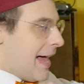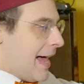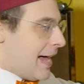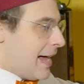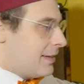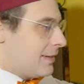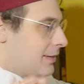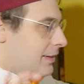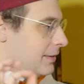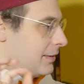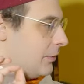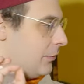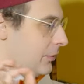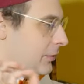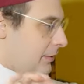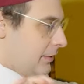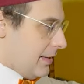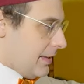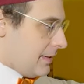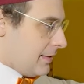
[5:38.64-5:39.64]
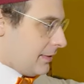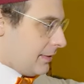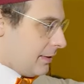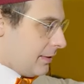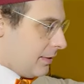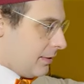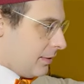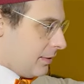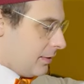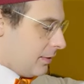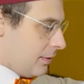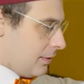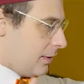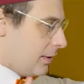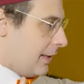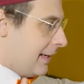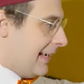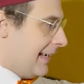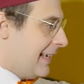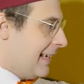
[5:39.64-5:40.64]
add the sixth
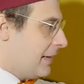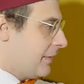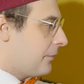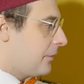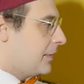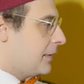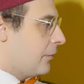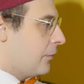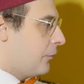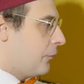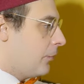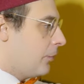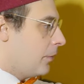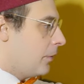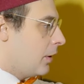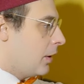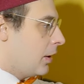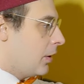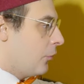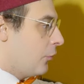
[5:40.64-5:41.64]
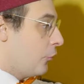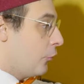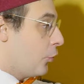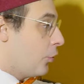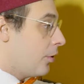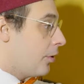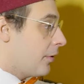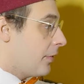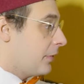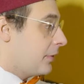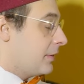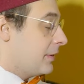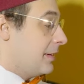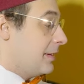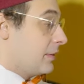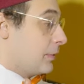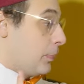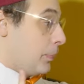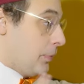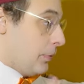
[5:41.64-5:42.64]
if the fourth
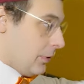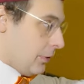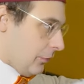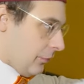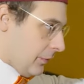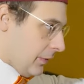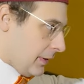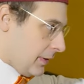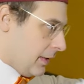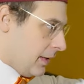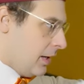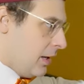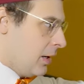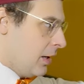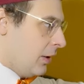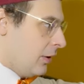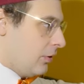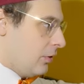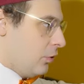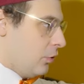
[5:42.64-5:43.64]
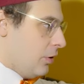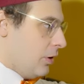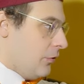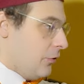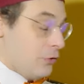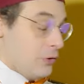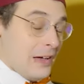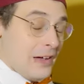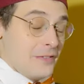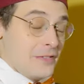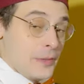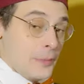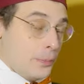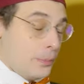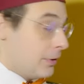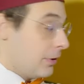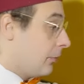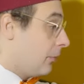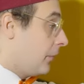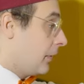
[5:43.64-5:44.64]
is perfect. So if you have the
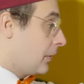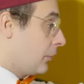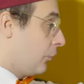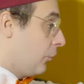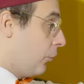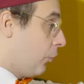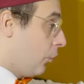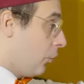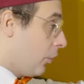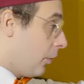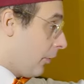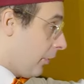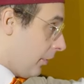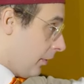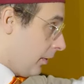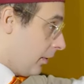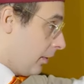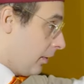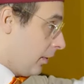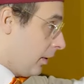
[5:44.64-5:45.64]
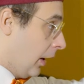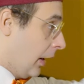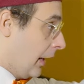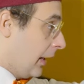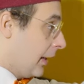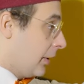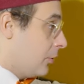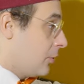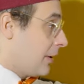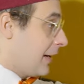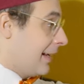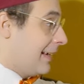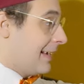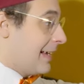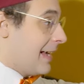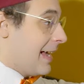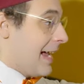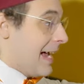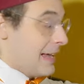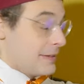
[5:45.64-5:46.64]
perfect fourth, you
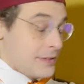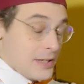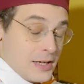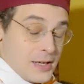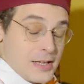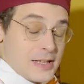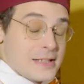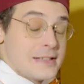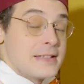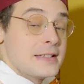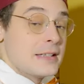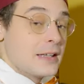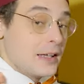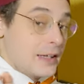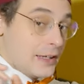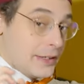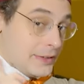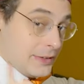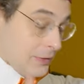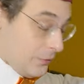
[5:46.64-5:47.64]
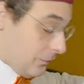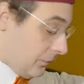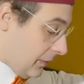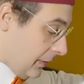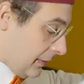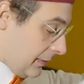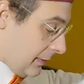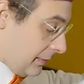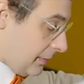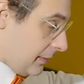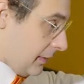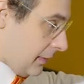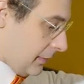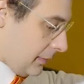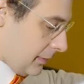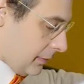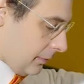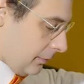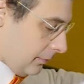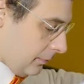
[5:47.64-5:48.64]
can add the
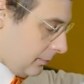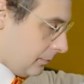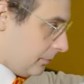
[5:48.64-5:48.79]
sixth.